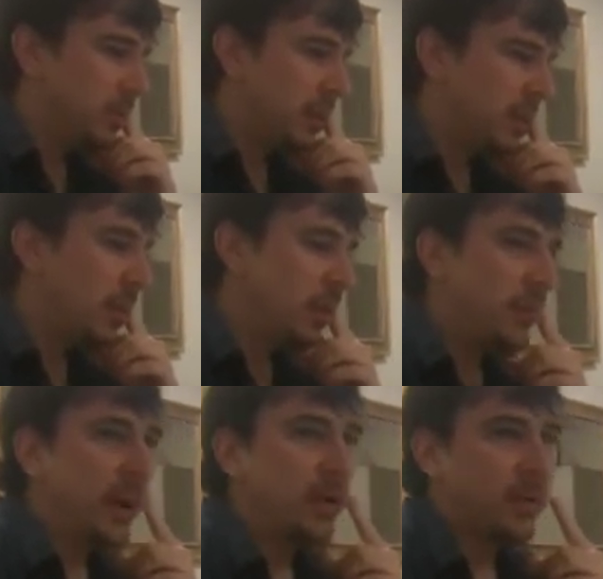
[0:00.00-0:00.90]
it's all
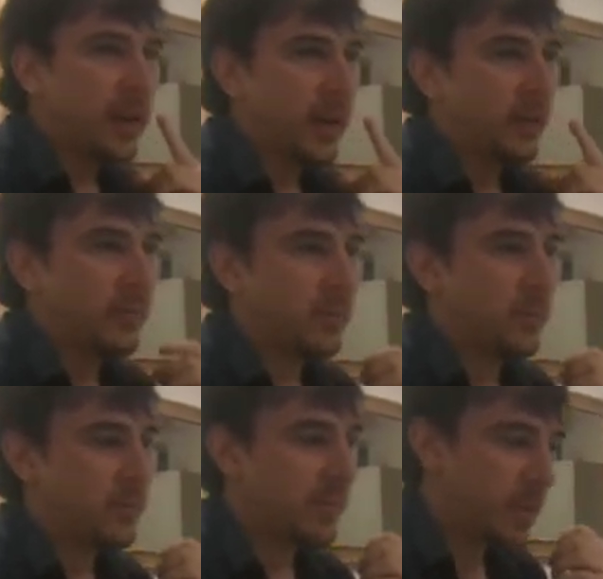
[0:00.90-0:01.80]
about kind of
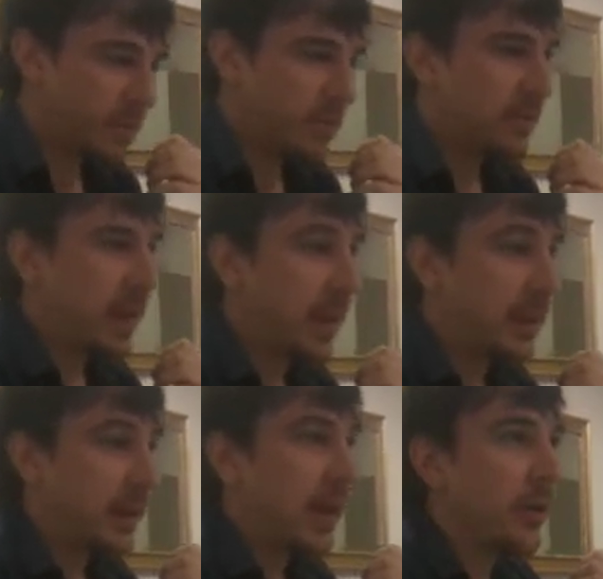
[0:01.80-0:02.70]

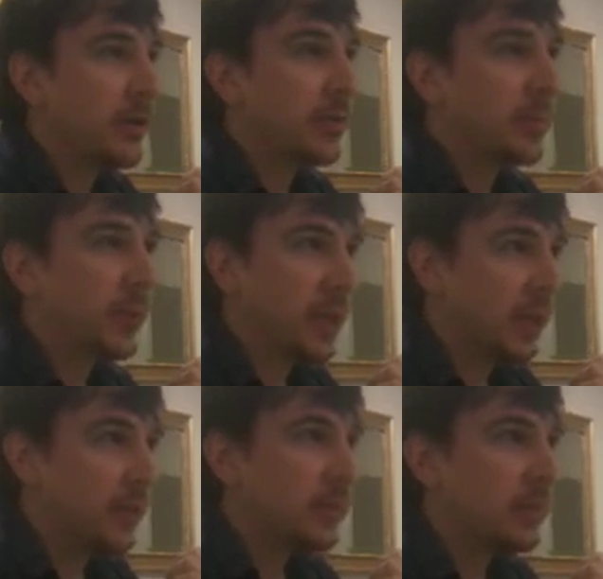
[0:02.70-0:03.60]
standing out and
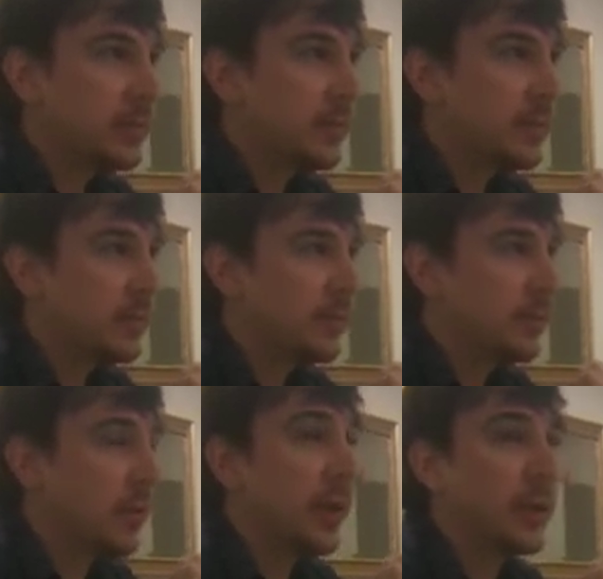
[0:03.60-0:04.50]
being
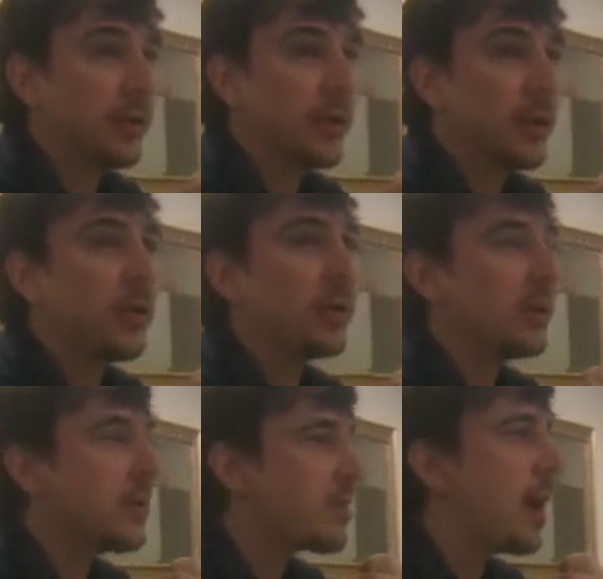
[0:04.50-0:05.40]
going on your own
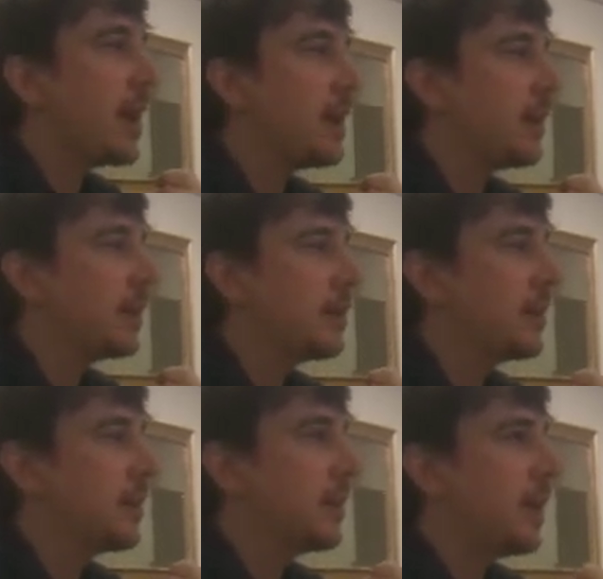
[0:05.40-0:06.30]
and deciding
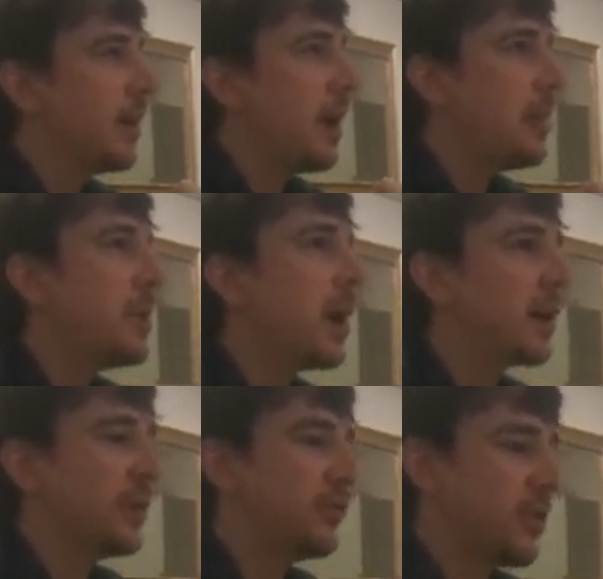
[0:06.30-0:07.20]
I'm not
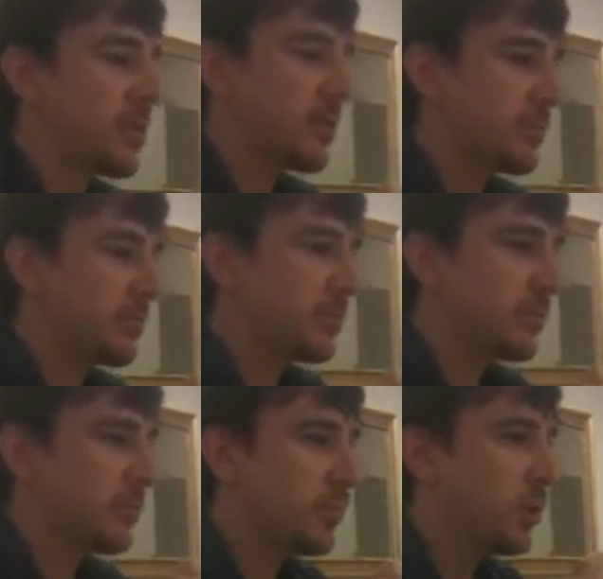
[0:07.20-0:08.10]
going to just
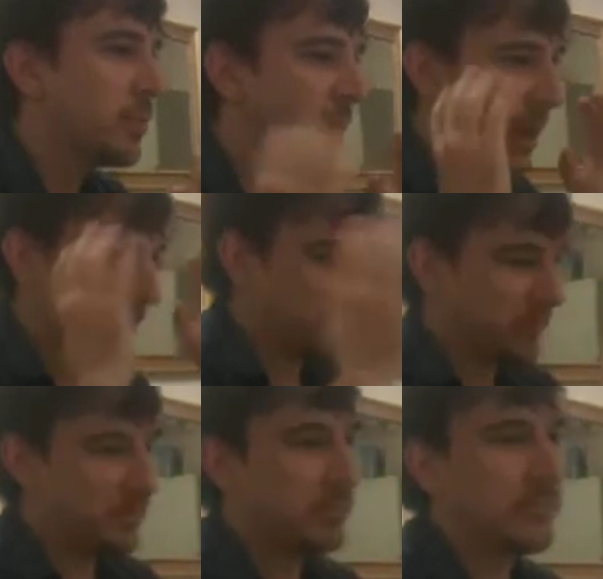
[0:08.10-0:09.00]
put my
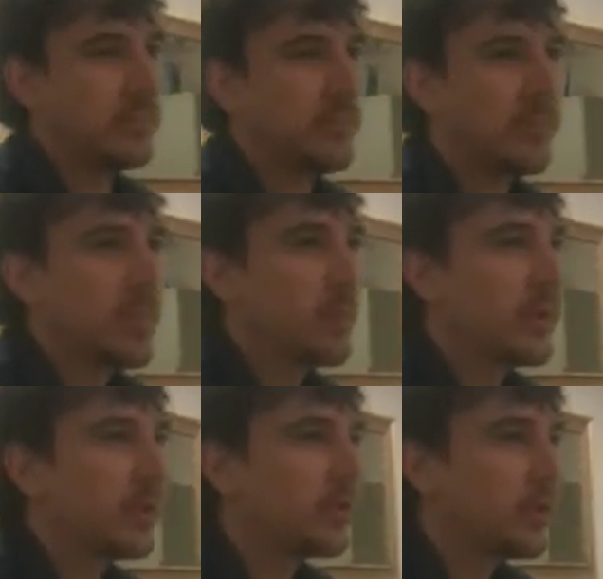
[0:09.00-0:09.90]

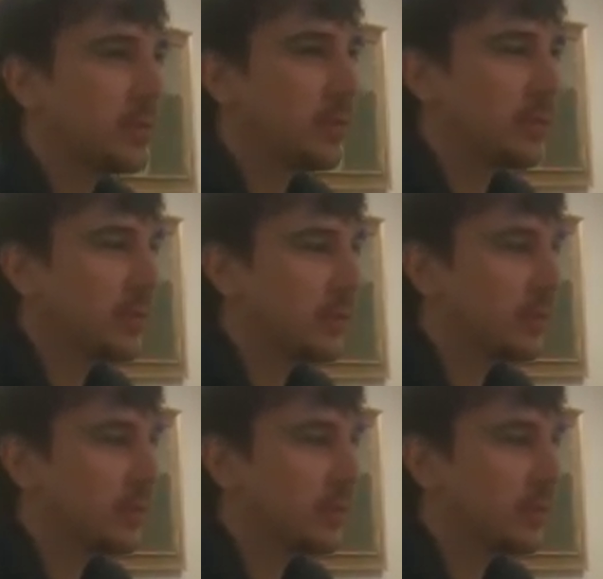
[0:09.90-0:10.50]
spiritual